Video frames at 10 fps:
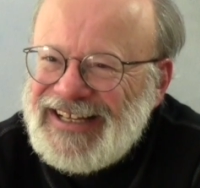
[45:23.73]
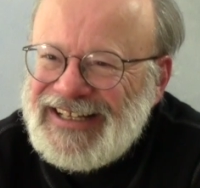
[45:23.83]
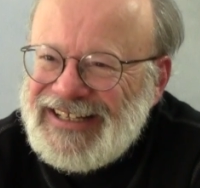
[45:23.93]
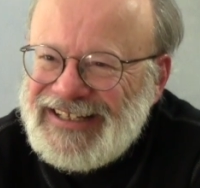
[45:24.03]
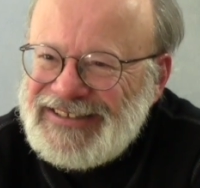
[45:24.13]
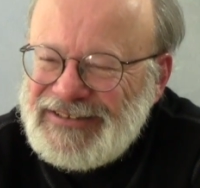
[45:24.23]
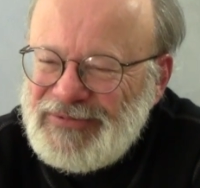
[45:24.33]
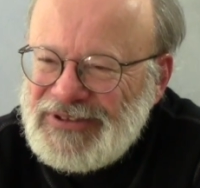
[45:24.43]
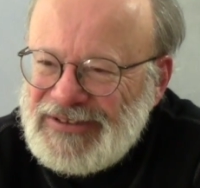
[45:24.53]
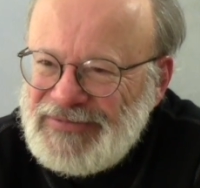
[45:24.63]
Because the
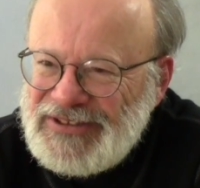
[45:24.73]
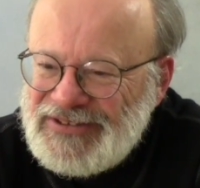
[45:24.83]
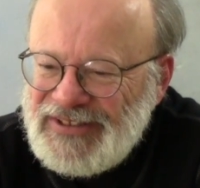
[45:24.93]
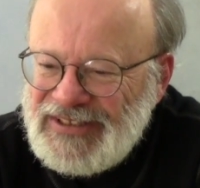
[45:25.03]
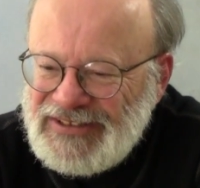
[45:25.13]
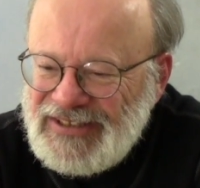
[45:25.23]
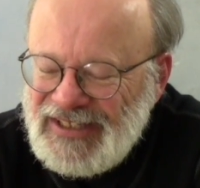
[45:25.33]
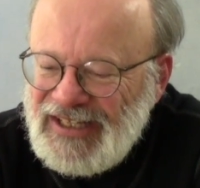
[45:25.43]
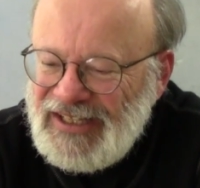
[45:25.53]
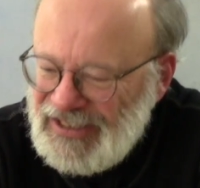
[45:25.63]
Bush
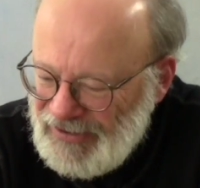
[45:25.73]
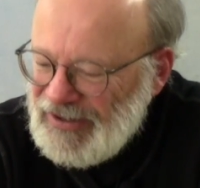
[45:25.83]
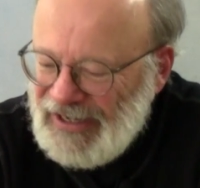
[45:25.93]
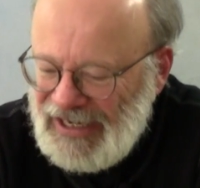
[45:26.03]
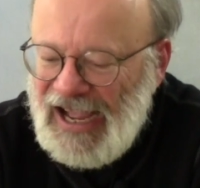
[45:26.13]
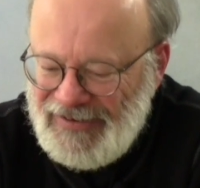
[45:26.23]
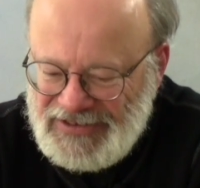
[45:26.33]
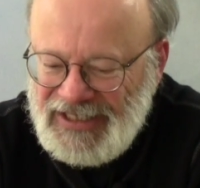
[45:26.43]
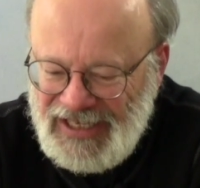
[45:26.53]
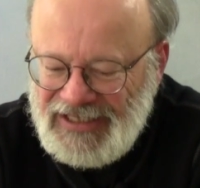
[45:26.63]
administration, they were
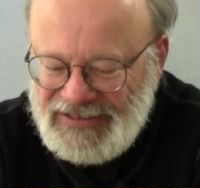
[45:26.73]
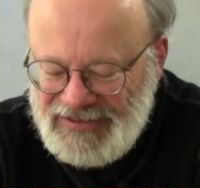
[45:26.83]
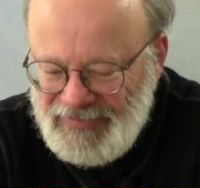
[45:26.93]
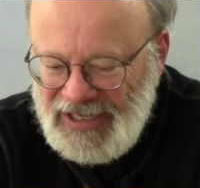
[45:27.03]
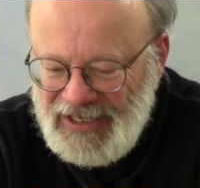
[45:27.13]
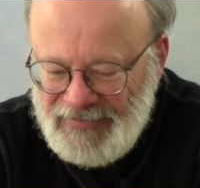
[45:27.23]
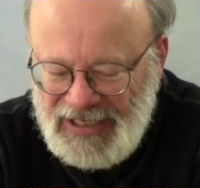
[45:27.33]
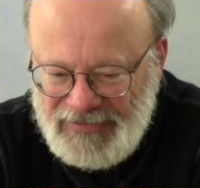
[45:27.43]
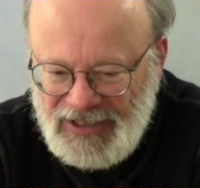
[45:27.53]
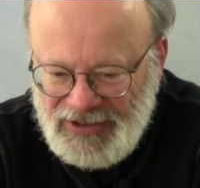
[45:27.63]
obviously against making a
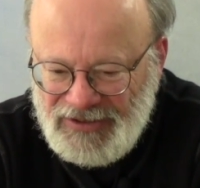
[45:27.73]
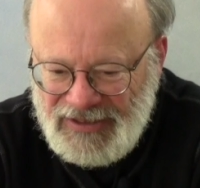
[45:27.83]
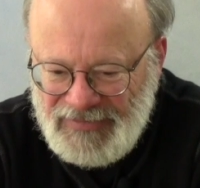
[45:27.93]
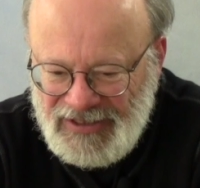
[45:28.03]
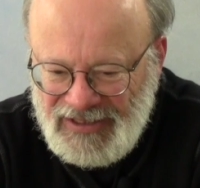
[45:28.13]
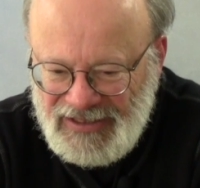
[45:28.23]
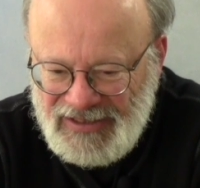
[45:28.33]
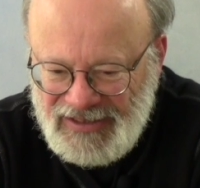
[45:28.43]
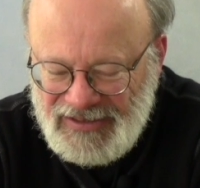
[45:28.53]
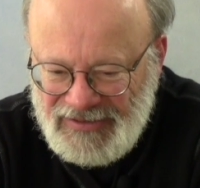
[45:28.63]
baby
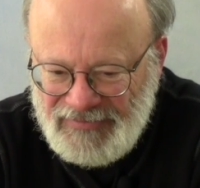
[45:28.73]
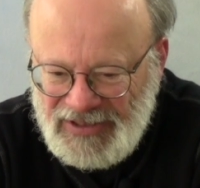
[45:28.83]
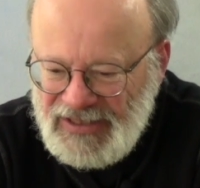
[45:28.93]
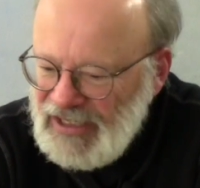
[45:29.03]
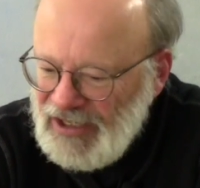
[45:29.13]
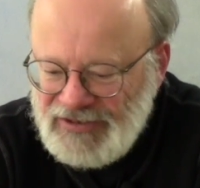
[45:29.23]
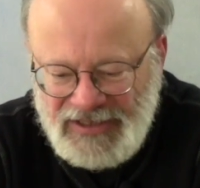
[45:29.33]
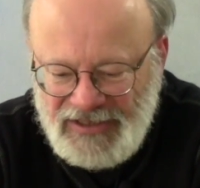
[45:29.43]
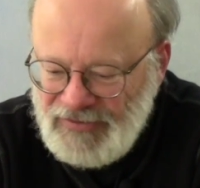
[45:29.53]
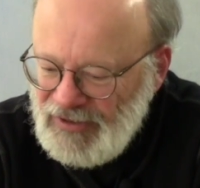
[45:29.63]
cloning, but they
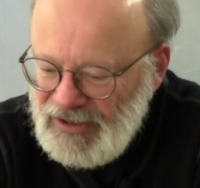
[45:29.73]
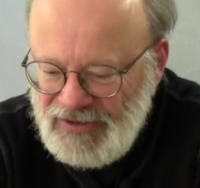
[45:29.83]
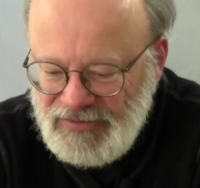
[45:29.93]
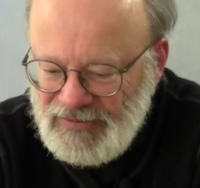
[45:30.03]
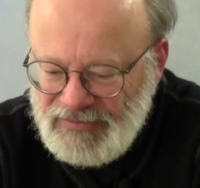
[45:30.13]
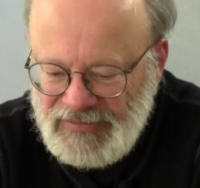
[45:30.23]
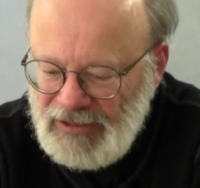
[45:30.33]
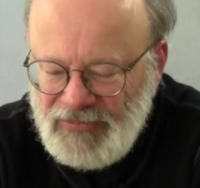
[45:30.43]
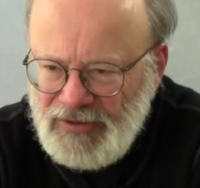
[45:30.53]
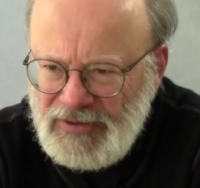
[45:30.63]
didn't want to do
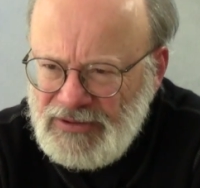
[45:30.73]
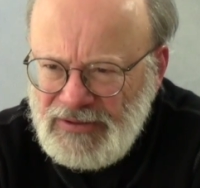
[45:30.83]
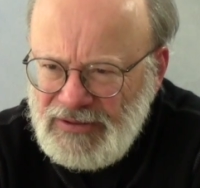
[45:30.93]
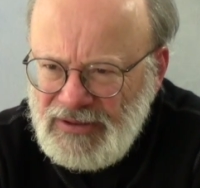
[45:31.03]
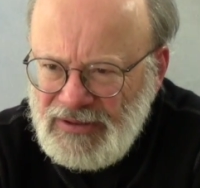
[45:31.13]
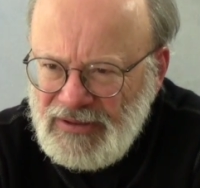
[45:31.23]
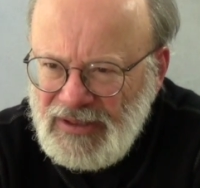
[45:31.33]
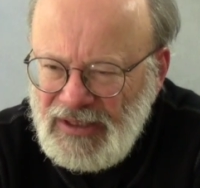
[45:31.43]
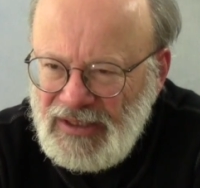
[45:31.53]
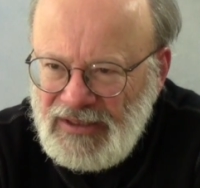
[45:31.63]
embryo research either.
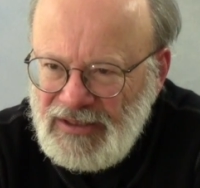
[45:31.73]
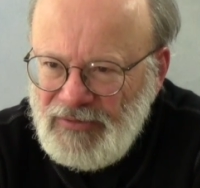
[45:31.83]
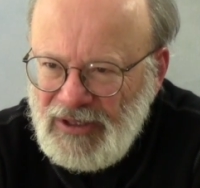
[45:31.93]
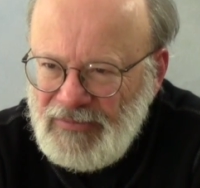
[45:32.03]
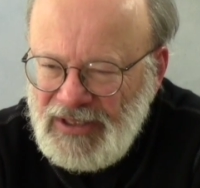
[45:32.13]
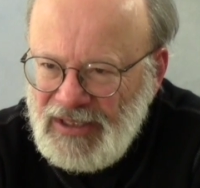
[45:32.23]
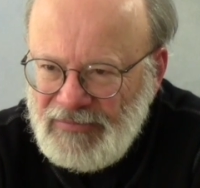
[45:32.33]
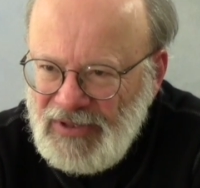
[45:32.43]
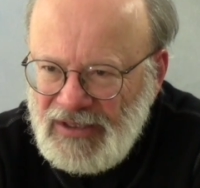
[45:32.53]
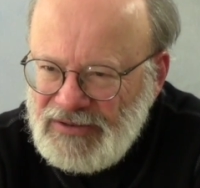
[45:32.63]
Didn't want to
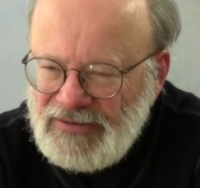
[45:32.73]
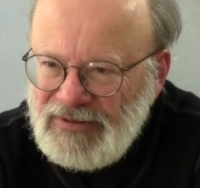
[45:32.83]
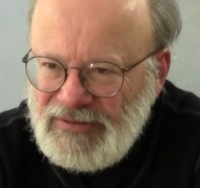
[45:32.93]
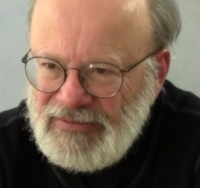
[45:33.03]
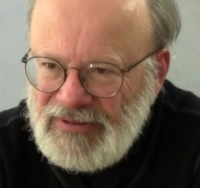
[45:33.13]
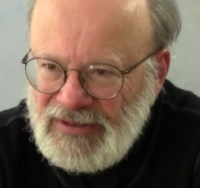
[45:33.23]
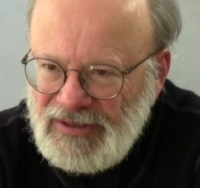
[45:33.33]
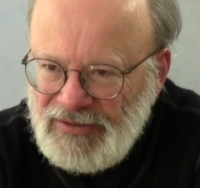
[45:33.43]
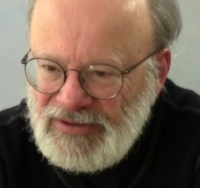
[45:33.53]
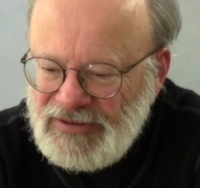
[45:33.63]
make medicine
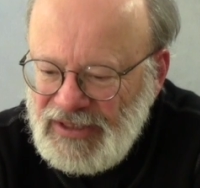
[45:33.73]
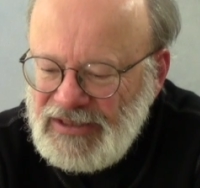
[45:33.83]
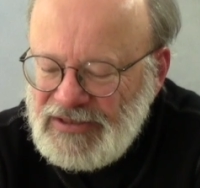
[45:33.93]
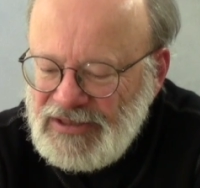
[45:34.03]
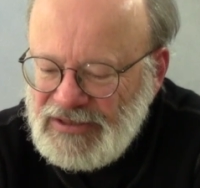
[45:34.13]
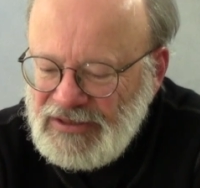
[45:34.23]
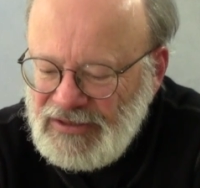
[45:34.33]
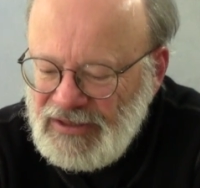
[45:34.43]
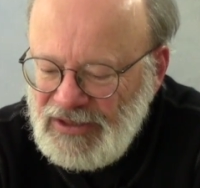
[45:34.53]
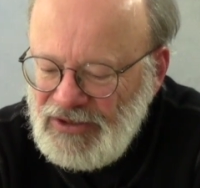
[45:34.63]
with clones. So they
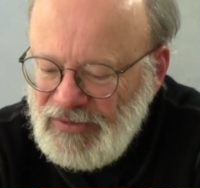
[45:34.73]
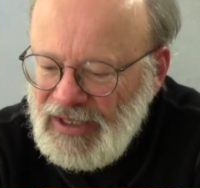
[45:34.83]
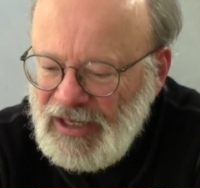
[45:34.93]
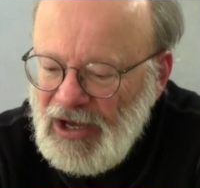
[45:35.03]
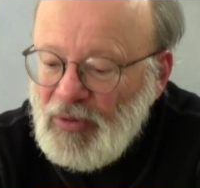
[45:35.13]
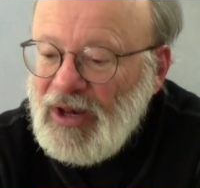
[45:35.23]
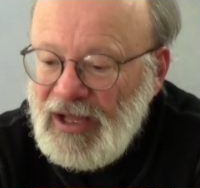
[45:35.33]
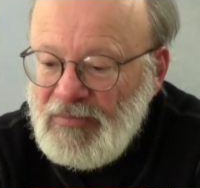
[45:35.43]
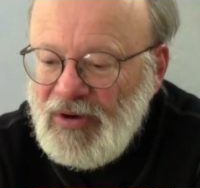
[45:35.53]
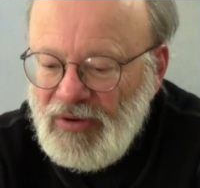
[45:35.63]
insisted that the UN
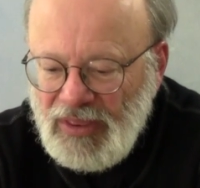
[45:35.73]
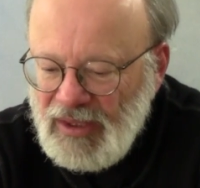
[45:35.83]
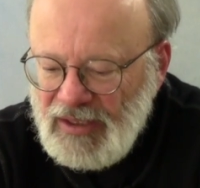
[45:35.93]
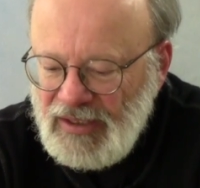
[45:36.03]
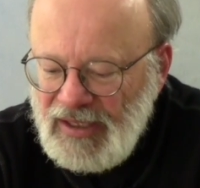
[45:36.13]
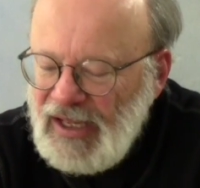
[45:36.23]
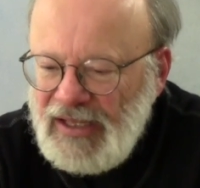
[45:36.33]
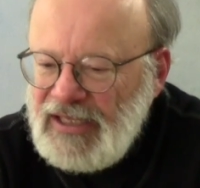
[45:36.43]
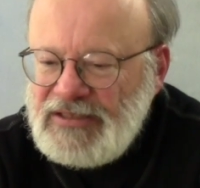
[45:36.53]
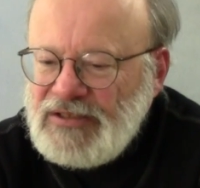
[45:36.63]
outlaw both, and
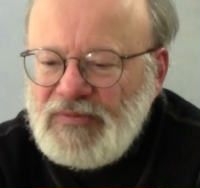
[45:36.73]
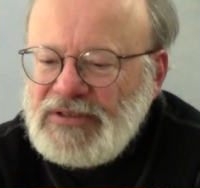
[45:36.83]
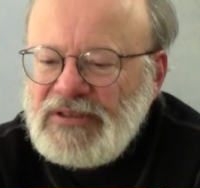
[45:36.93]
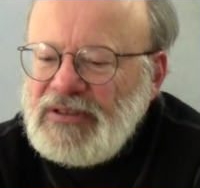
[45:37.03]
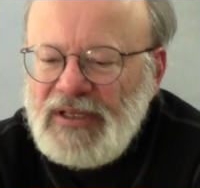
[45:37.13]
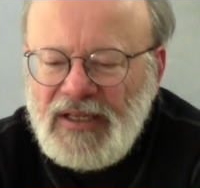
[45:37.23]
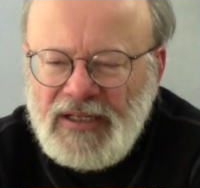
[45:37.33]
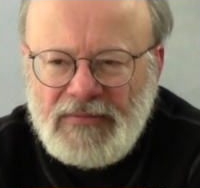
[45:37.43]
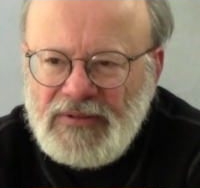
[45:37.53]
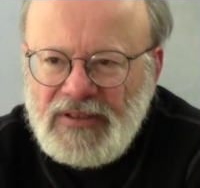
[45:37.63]
that just wasn't going to
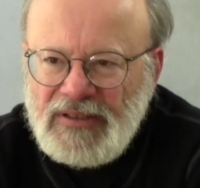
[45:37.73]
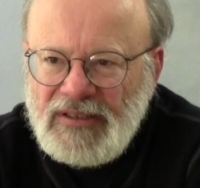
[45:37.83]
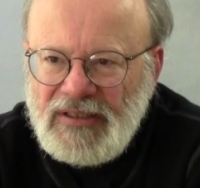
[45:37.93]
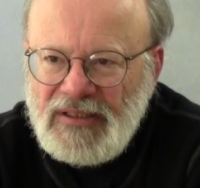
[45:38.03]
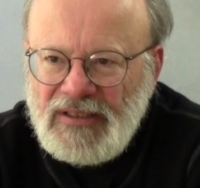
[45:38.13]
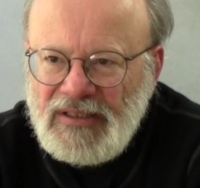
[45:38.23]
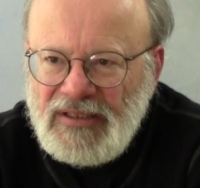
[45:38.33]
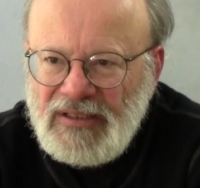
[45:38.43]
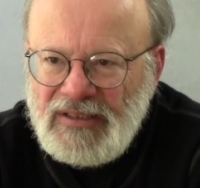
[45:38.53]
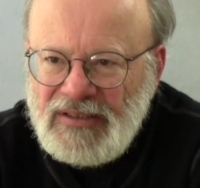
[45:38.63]
happen.
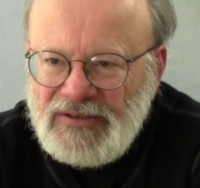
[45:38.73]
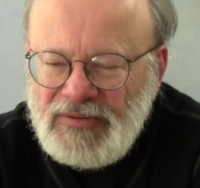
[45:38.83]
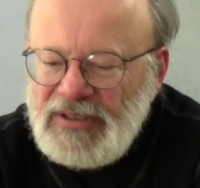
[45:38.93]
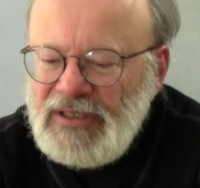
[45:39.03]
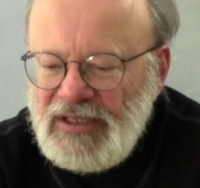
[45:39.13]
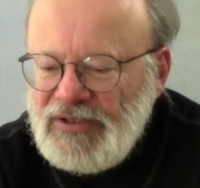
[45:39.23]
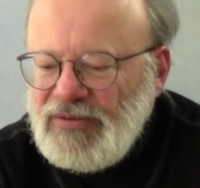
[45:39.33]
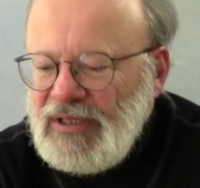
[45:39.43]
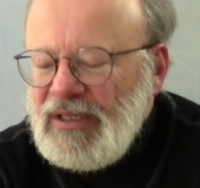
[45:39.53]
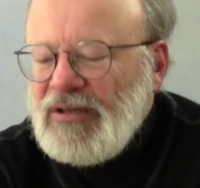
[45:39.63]
So we didn't get a
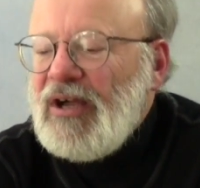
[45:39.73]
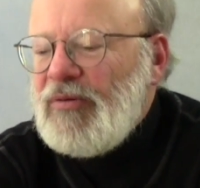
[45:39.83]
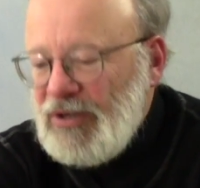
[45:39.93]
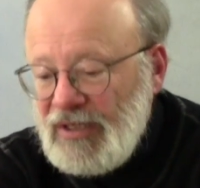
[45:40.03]
treaty at all.